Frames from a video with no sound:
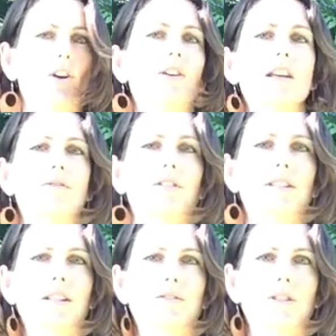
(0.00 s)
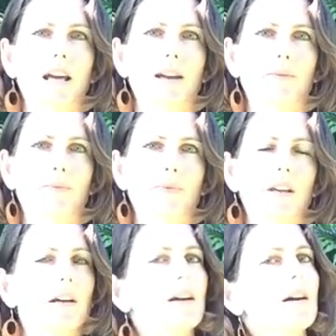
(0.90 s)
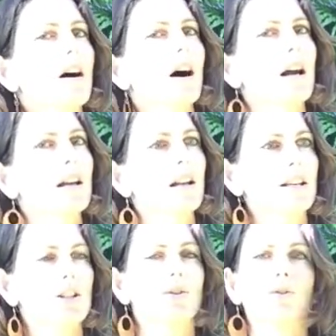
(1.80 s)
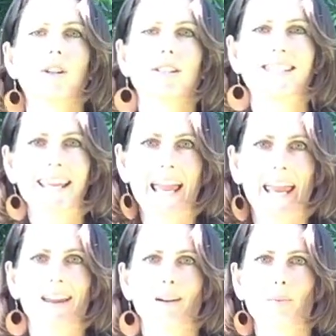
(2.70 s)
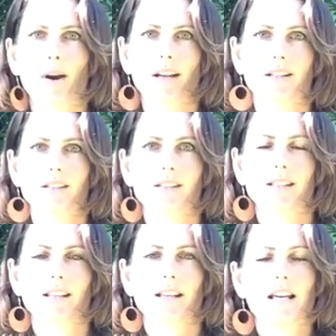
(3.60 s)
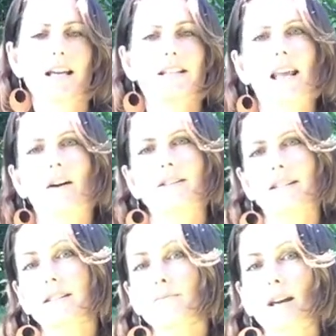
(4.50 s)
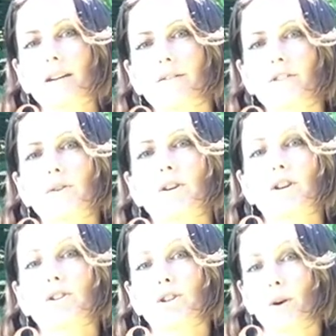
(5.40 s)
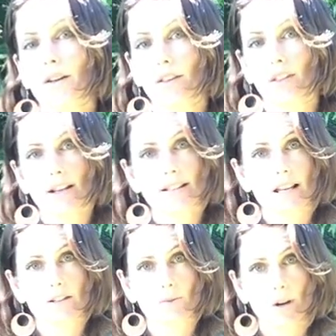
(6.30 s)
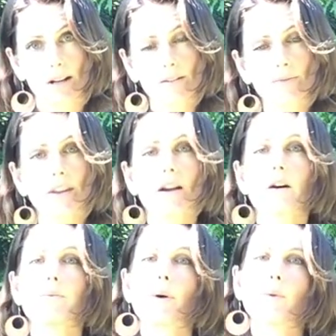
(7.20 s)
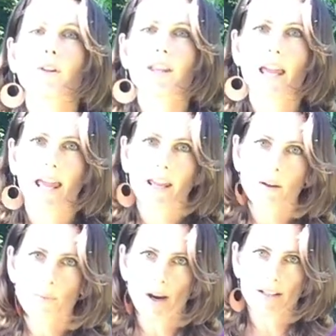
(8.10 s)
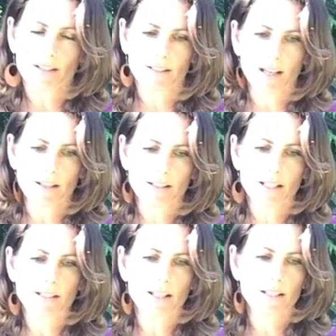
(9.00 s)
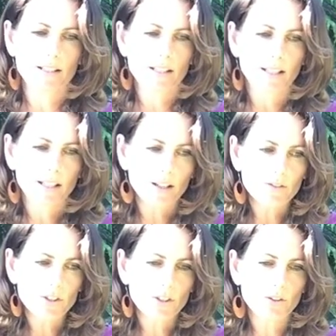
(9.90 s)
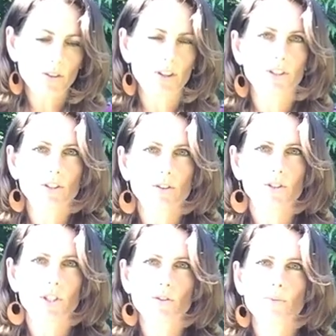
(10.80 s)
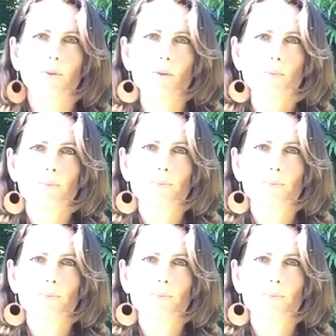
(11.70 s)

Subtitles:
on every single day. I like to call this the anchor practice. Now, it doesn't matter if you do other things as well, but what the anchor practice does is it gives you this doable